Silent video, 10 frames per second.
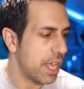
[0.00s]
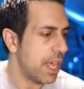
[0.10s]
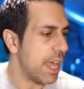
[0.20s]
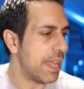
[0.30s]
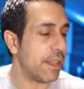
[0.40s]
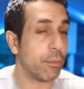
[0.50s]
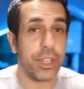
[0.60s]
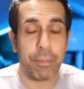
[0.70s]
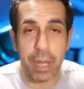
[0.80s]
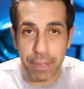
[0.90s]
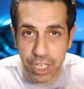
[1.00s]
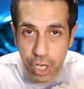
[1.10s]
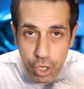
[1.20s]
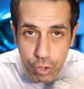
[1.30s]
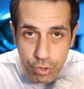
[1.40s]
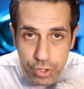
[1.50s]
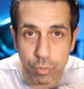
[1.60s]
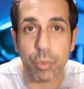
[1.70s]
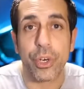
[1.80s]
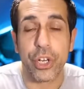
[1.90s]
And then when the puppy goes,
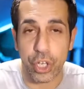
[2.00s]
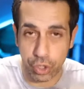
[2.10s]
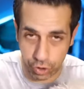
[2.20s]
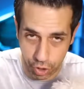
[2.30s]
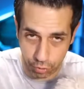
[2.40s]
we're going to close